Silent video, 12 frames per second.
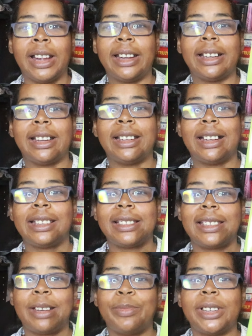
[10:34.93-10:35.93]
And at the
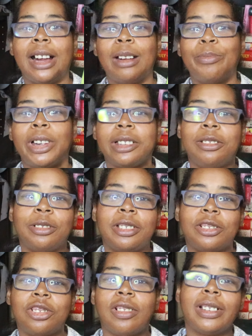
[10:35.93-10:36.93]
same time,
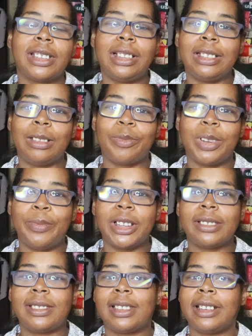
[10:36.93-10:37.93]
Magnolia is trying to clean up the
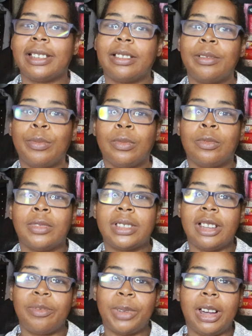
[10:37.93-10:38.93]
mess that
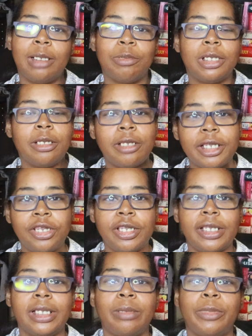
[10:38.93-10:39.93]
was left behind with
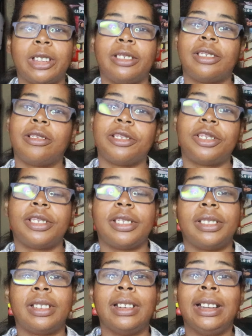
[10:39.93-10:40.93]
Christian because
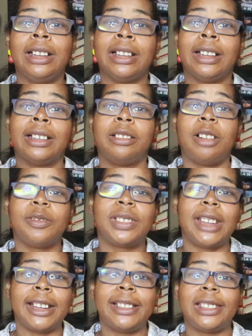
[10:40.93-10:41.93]
Christian
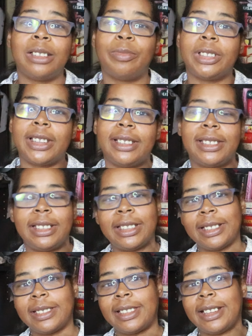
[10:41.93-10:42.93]
loves Daisy, but Daisy
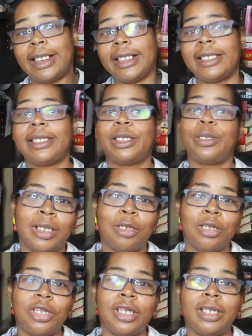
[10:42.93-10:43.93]
thinks that
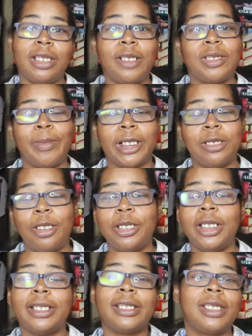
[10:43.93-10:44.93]
Christian loves
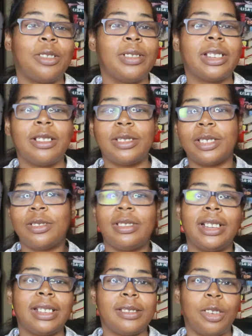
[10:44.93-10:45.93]
Magnolia. So it goes into
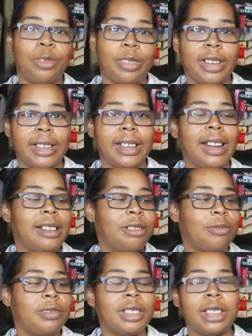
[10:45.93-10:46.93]
like this whole thing. I
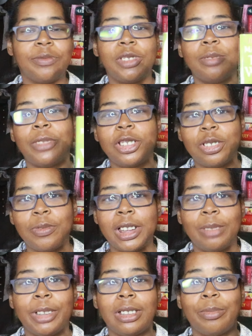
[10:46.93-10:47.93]
don't want to give too much
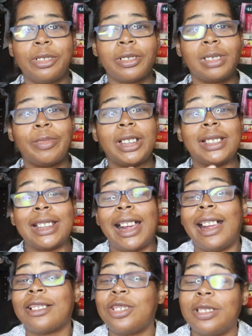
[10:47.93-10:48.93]
away about the books because I
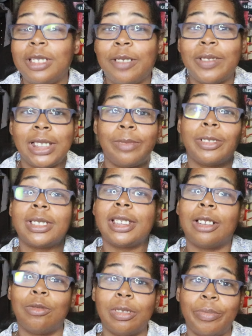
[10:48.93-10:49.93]
actually love these books
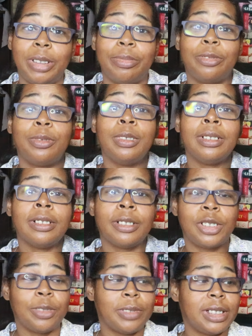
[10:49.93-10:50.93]
and I want people
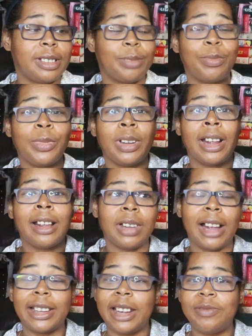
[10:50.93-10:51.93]
to read them.
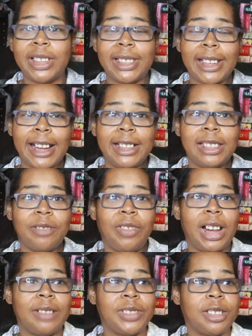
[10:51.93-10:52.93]
I gave Daisy Haites a
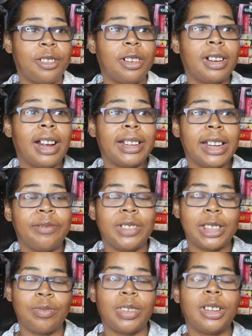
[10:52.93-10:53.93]
five star. I gave
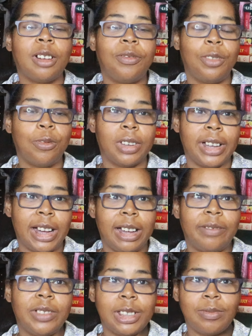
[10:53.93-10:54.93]
this one a four and a
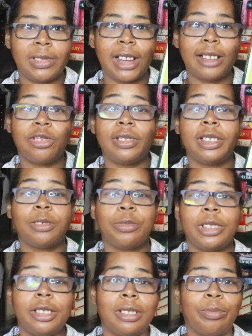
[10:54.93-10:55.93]
half. This was actually a
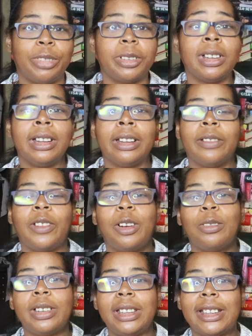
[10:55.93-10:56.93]
really good book. The
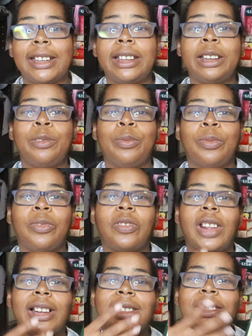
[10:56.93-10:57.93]
only thing
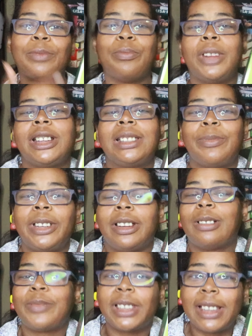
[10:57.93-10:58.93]
that makes
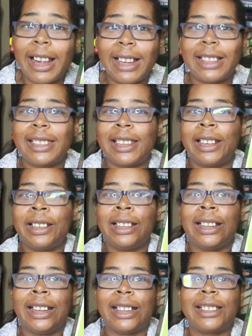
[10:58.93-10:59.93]
me upset
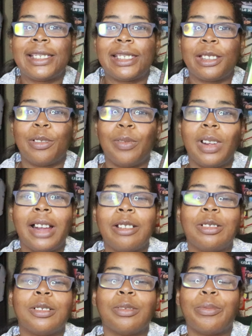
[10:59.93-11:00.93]
is, I
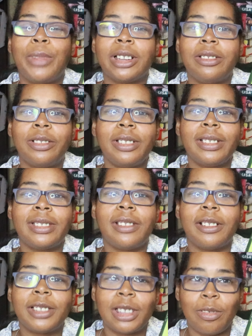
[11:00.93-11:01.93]
don't know, Magnolia
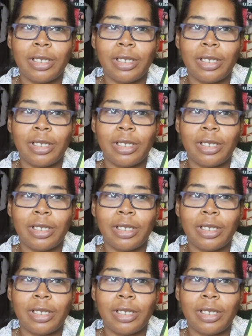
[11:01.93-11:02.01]
does